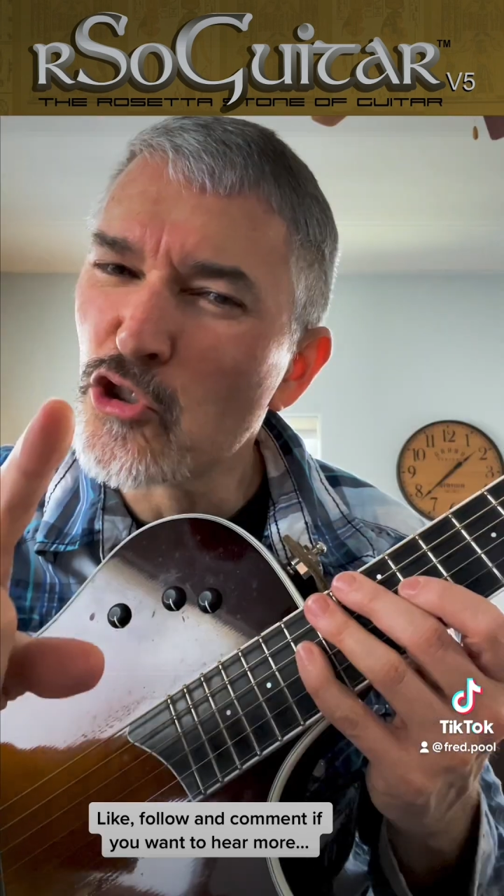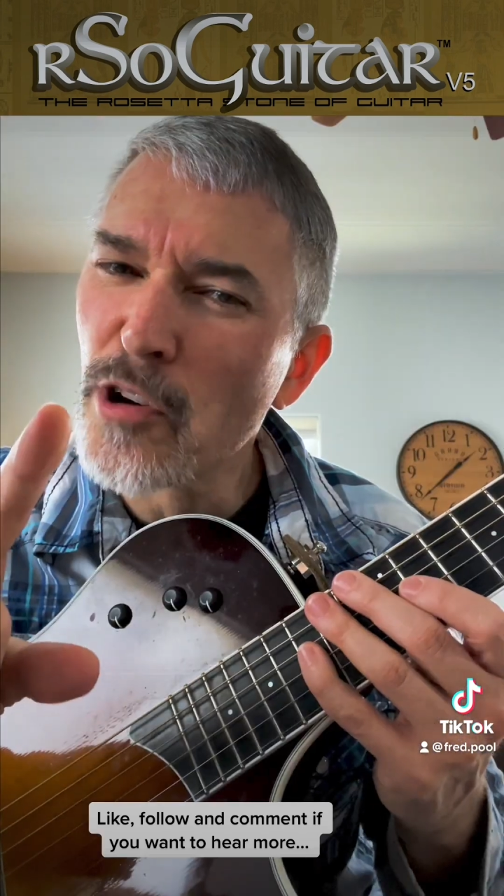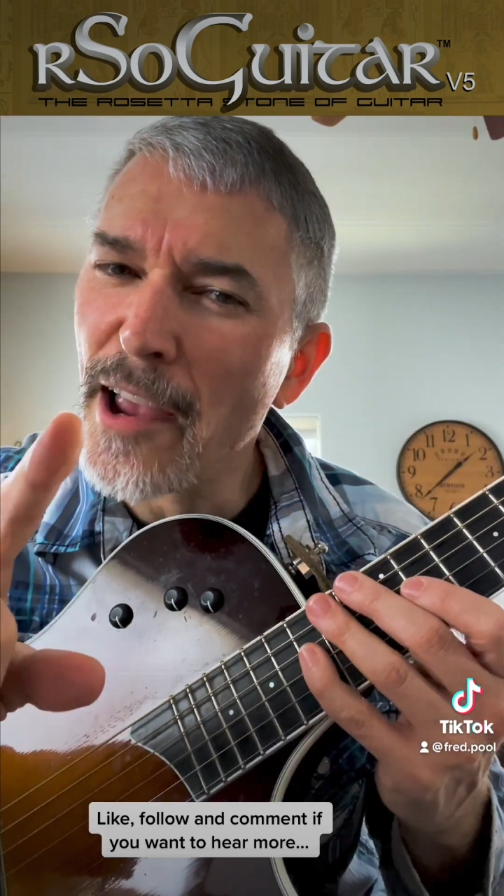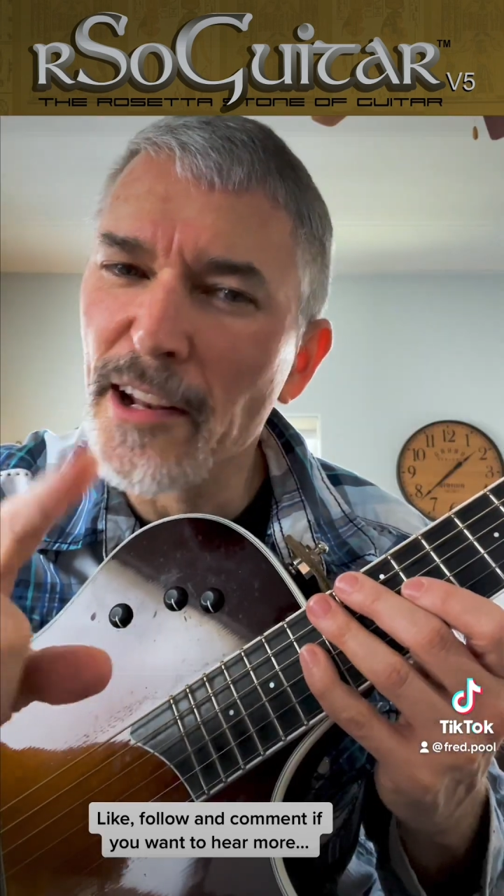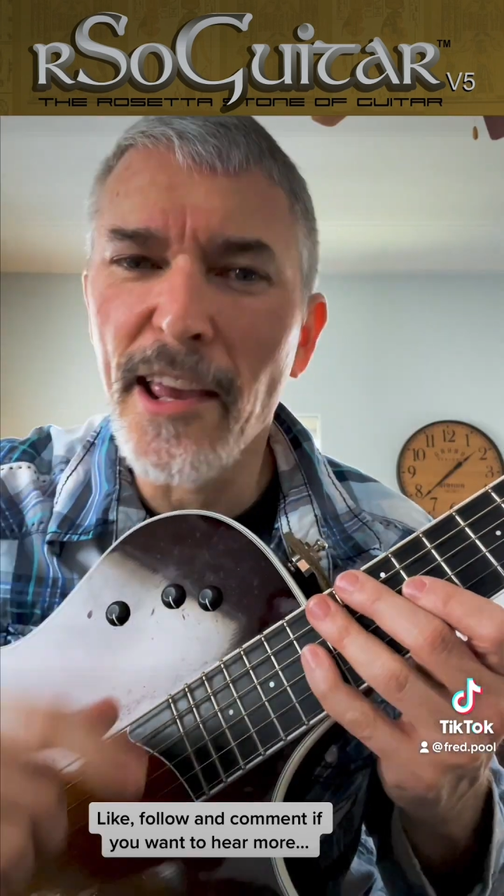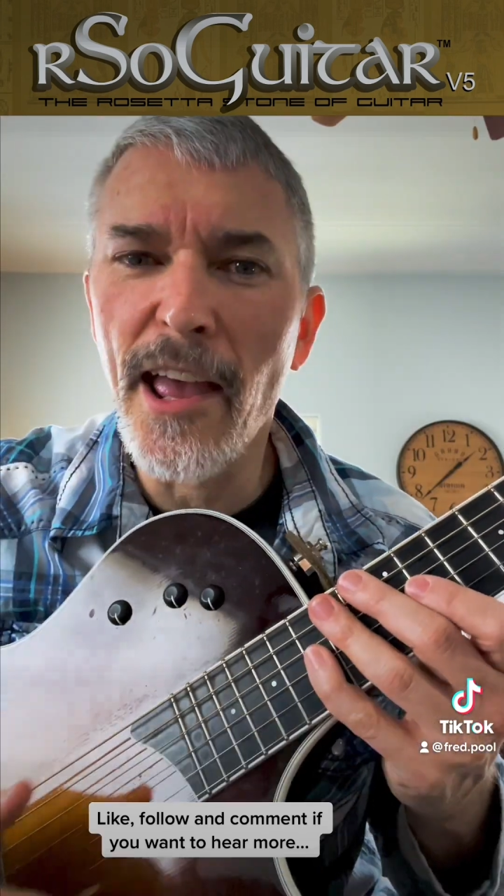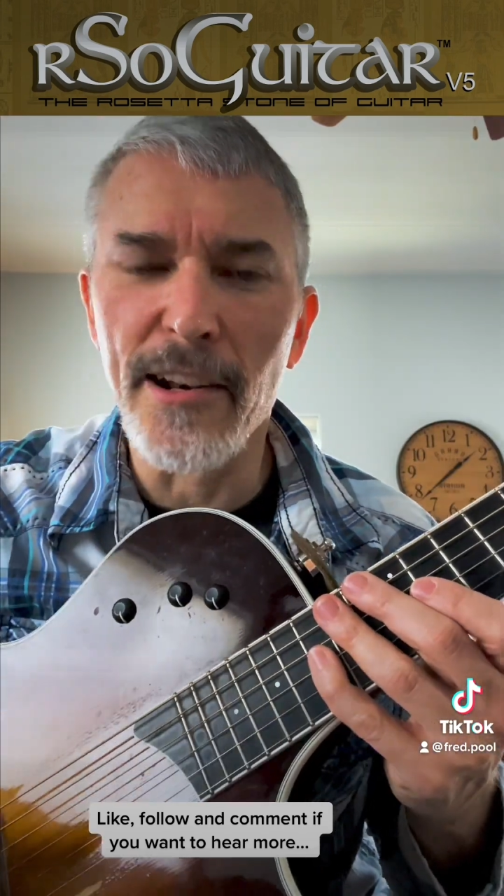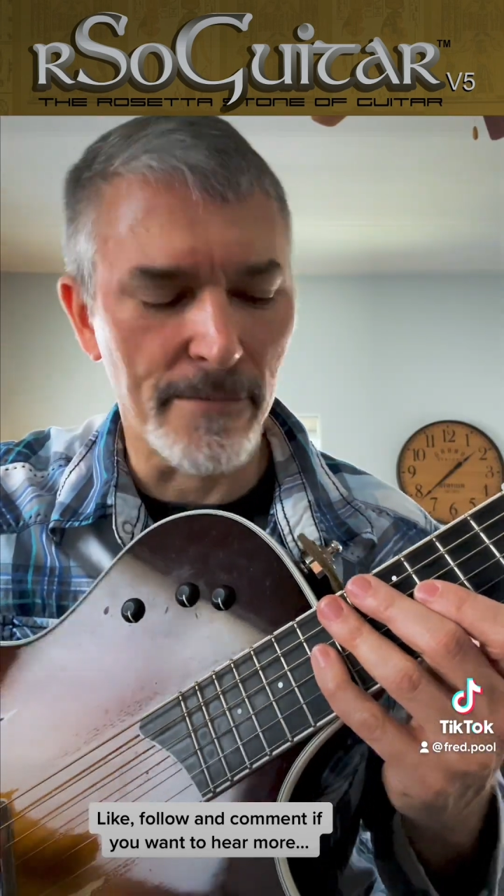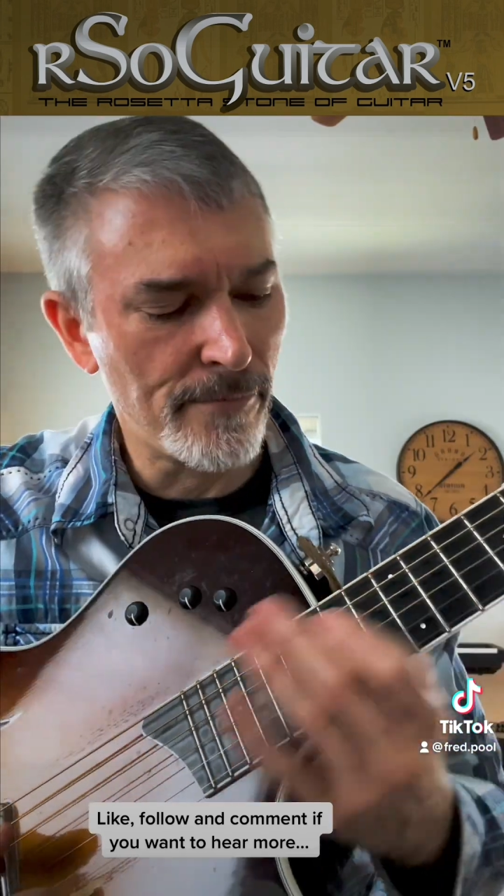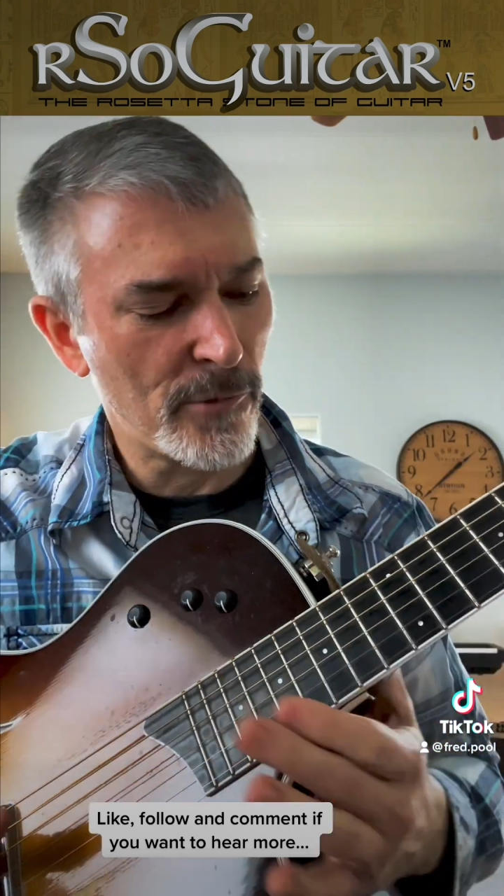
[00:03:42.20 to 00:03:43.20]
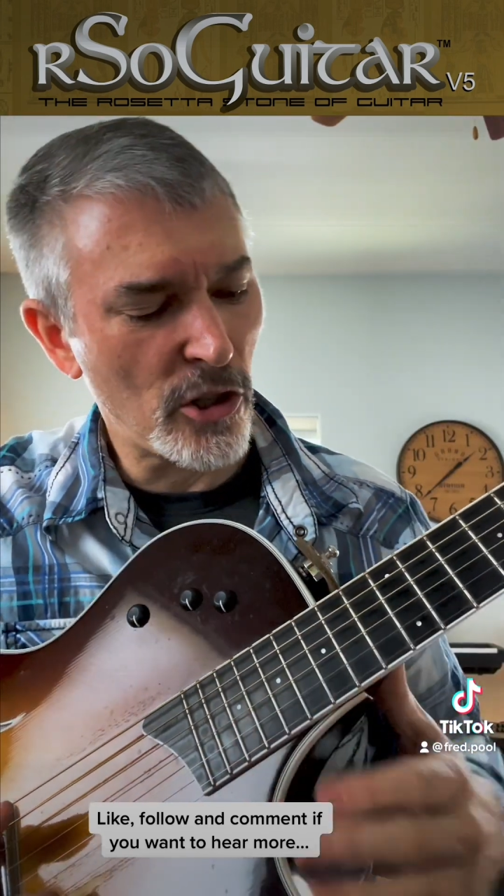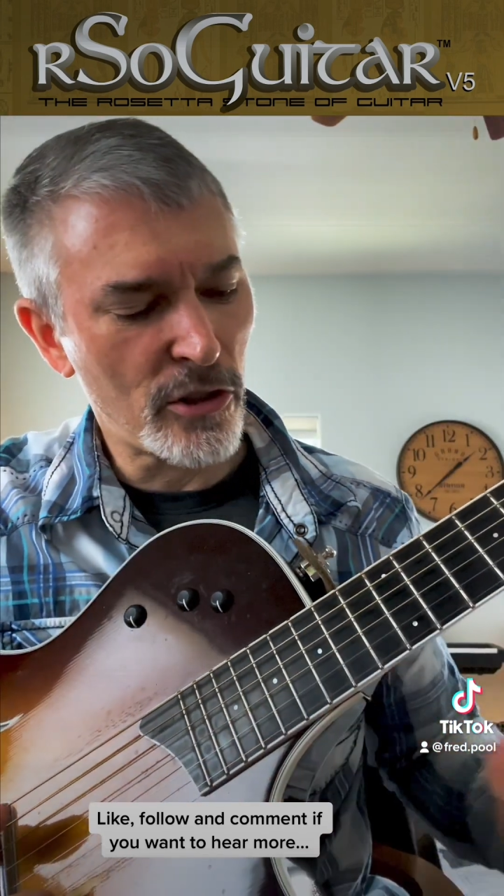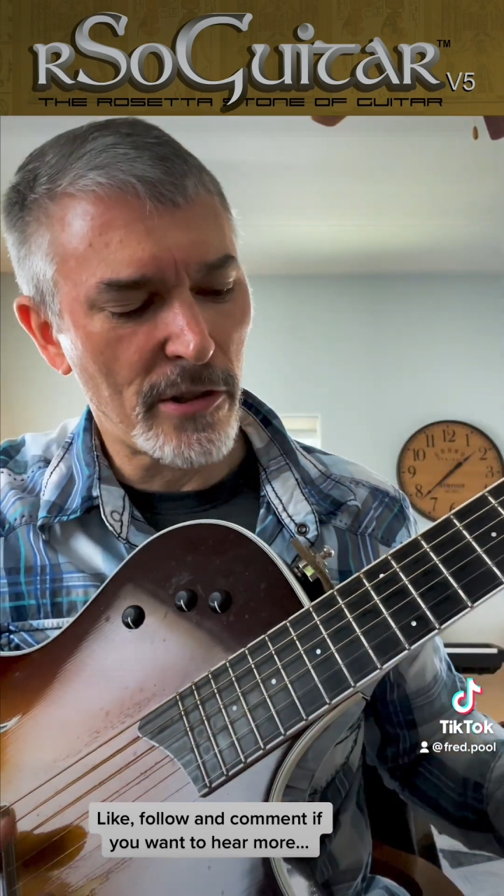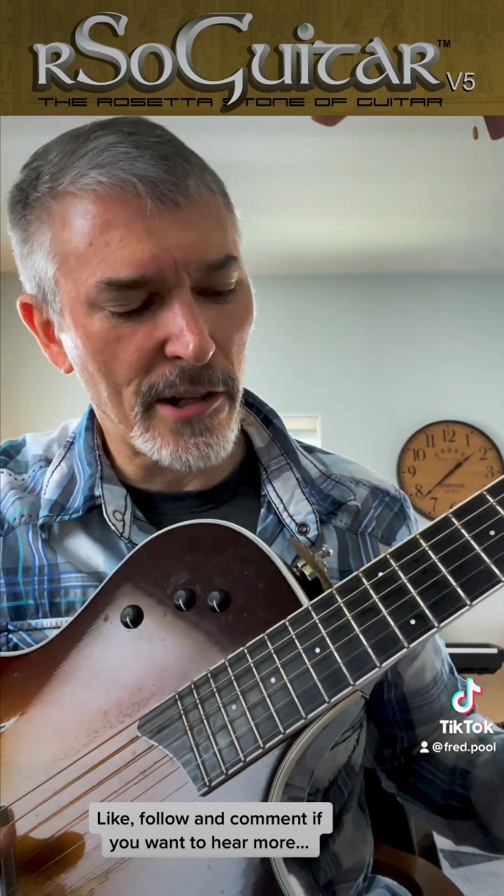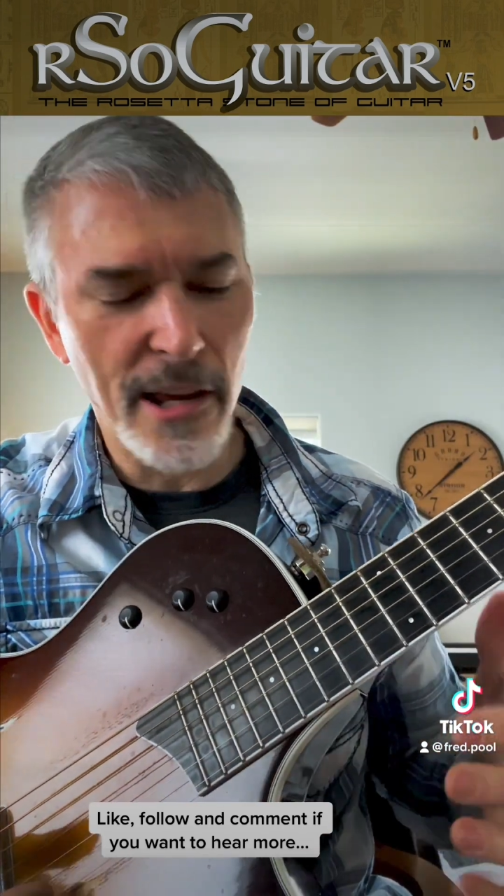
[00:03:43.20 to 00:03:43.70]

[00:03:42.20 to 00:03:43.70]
try it again, just in